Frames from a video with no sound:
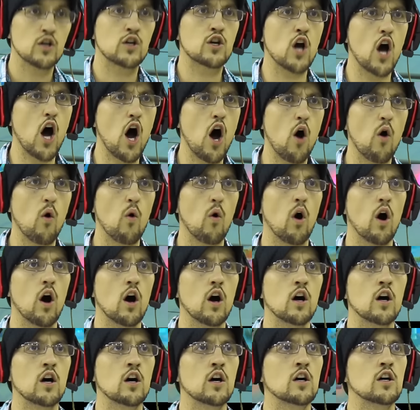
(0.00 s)
Go!
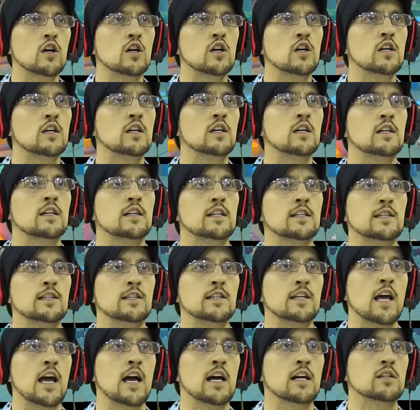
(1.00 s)

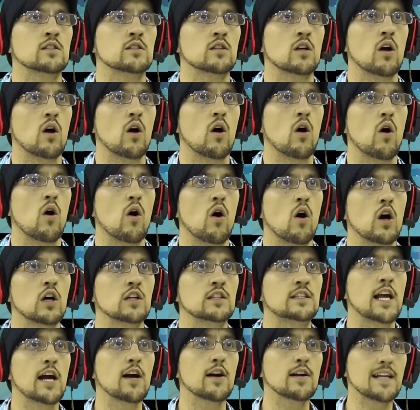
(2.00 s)
Yes.
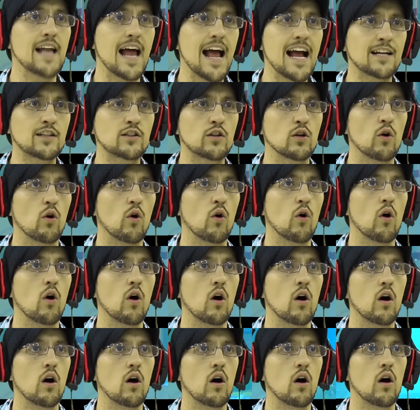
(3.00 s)
Pterodactyl!
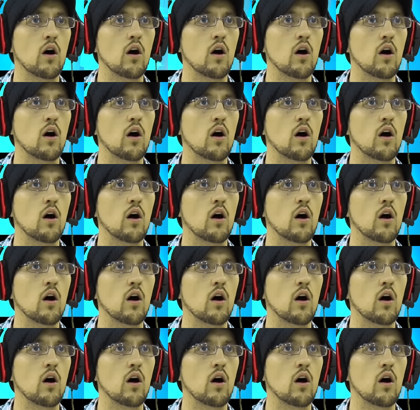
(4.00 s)
That is one